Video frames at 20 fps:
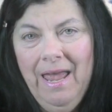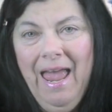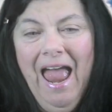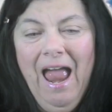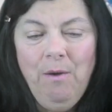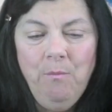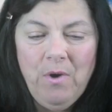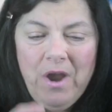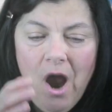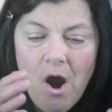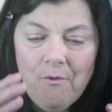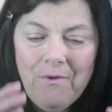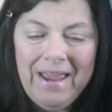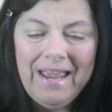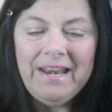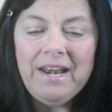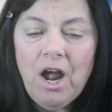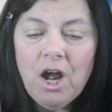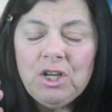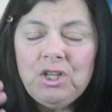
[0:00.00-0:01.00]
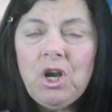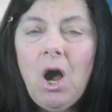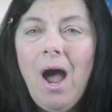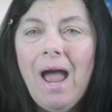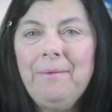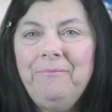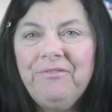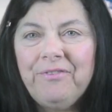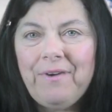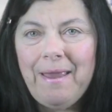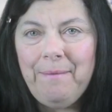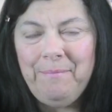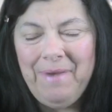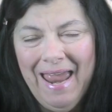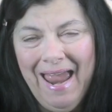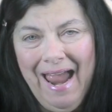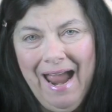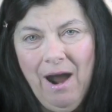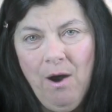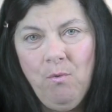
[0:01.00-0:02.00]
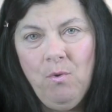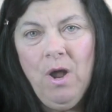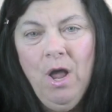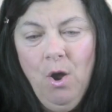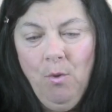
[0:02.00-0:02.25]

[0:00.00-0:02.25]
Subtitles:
And we are in a time frame now